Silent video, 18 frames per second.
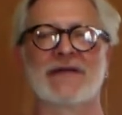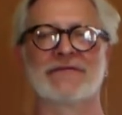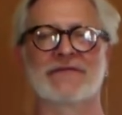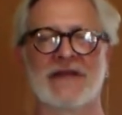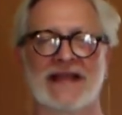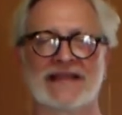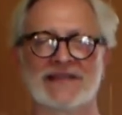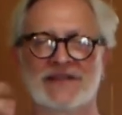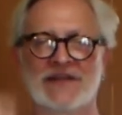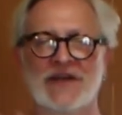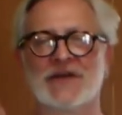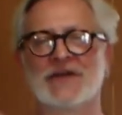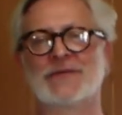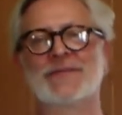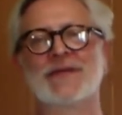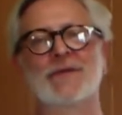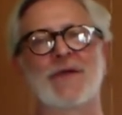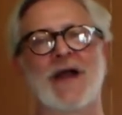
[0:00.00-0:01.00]
my friends. You
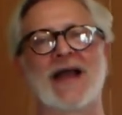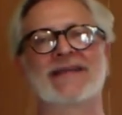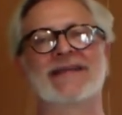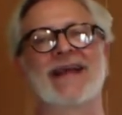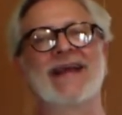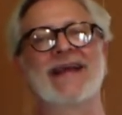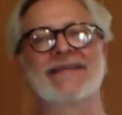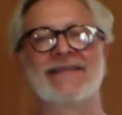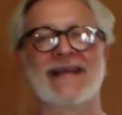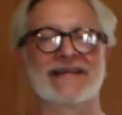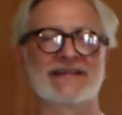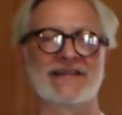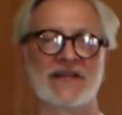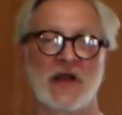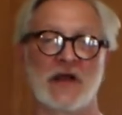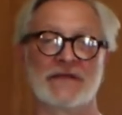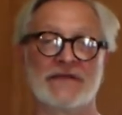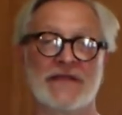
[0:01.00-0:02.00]
heard me right, that's
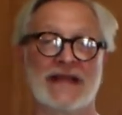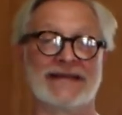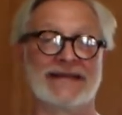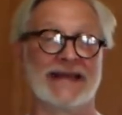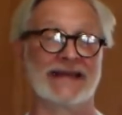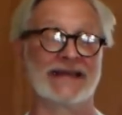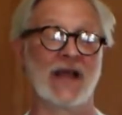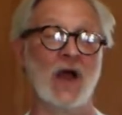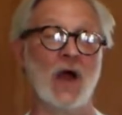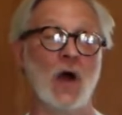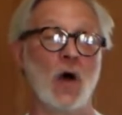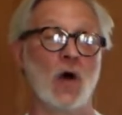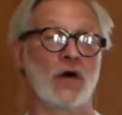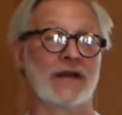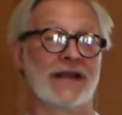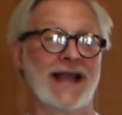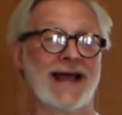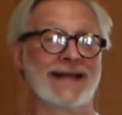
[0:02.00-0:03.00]
the authentic
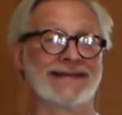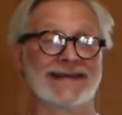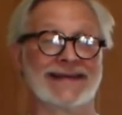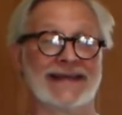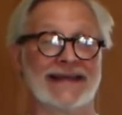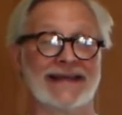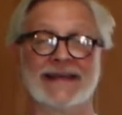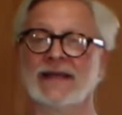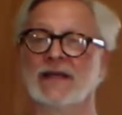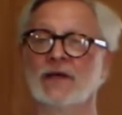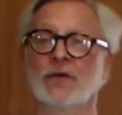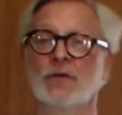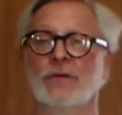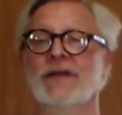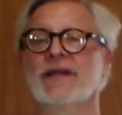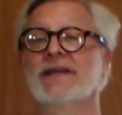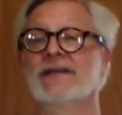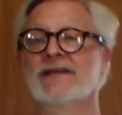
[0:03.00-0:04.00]
horiatiki
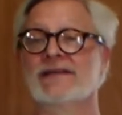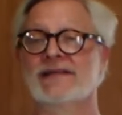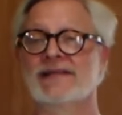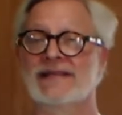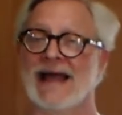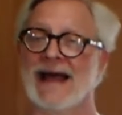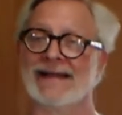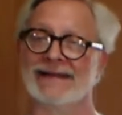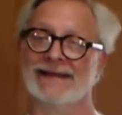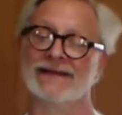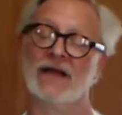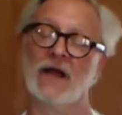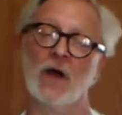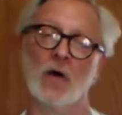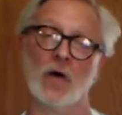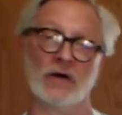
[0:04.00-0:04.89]
Greek salad.